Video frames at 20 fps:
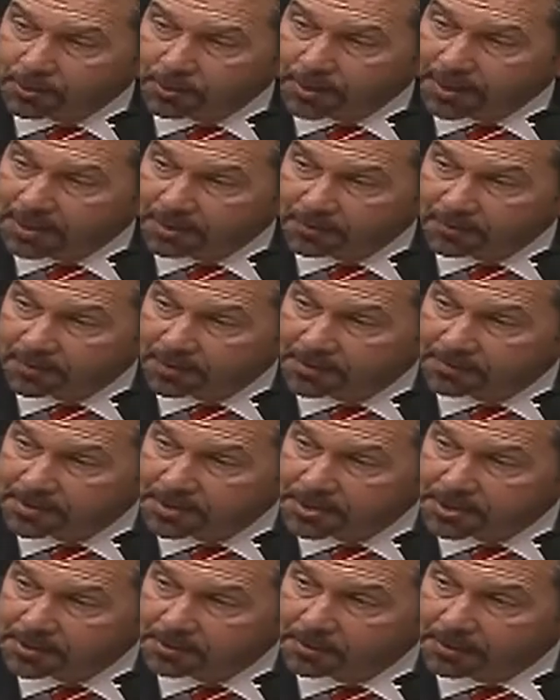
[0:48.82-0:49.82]
to account for every
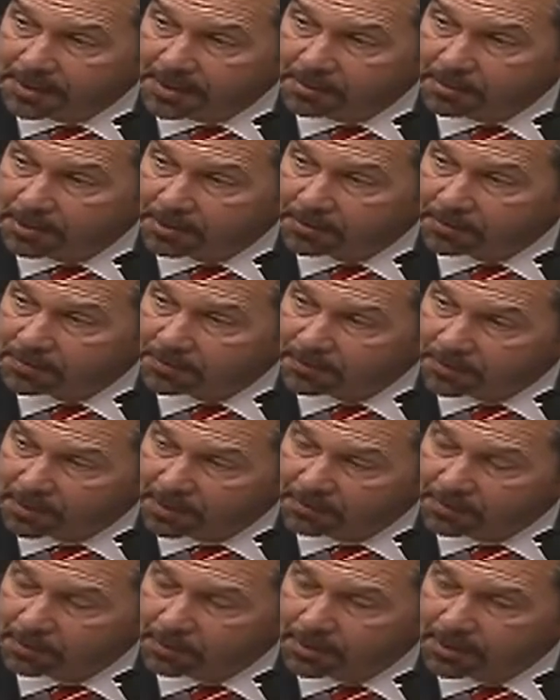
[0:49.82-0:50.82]
single email for
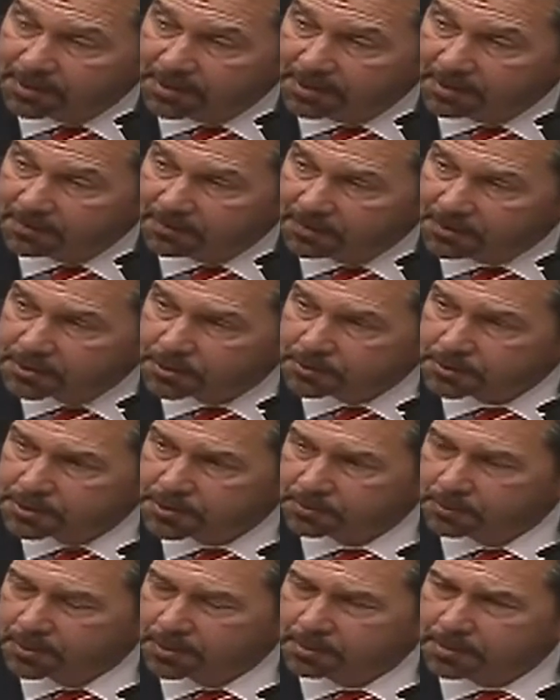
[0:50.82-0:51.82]
every one of the individuals
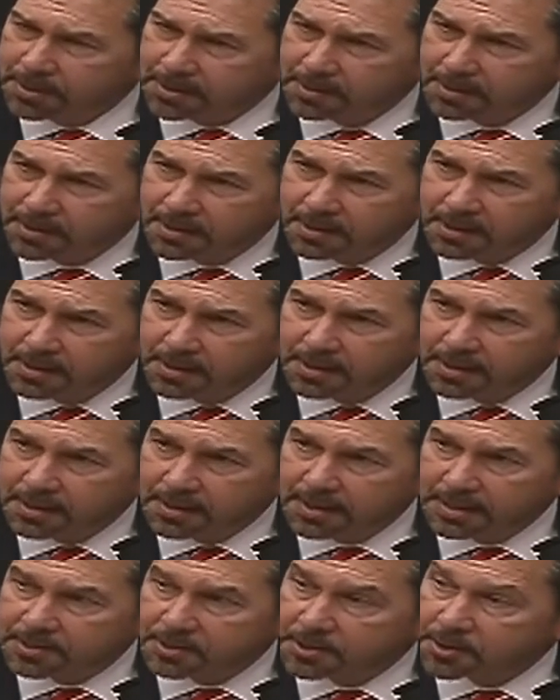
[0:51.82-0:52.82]
that would have been
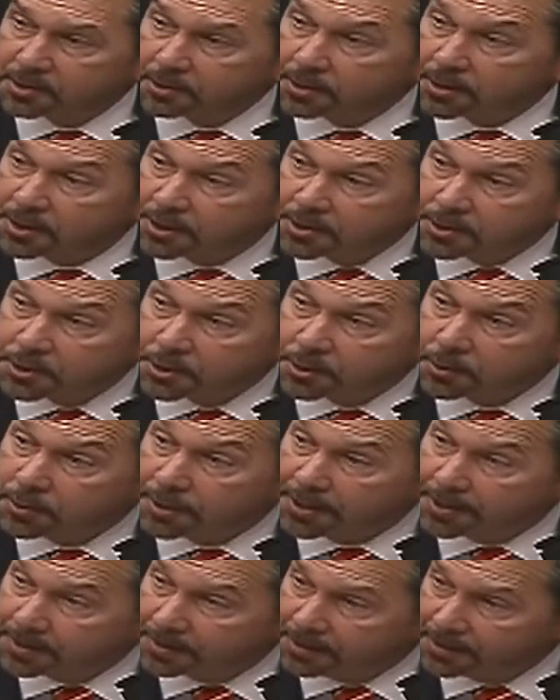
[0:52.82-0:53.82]
considered a
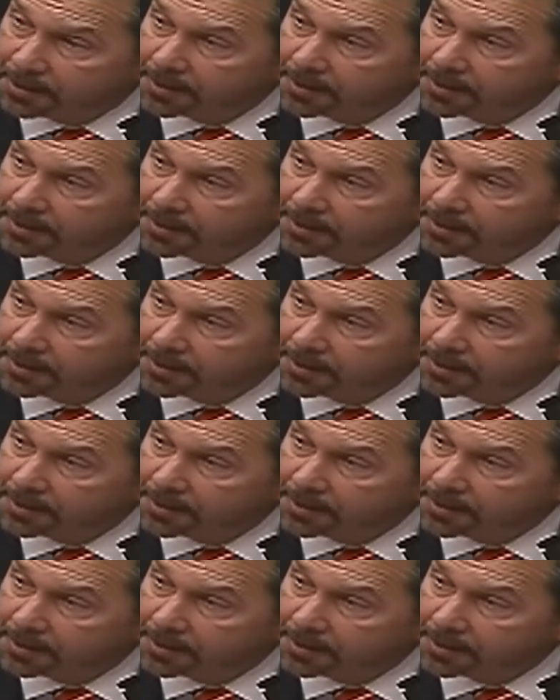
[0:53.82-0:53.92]
custodian.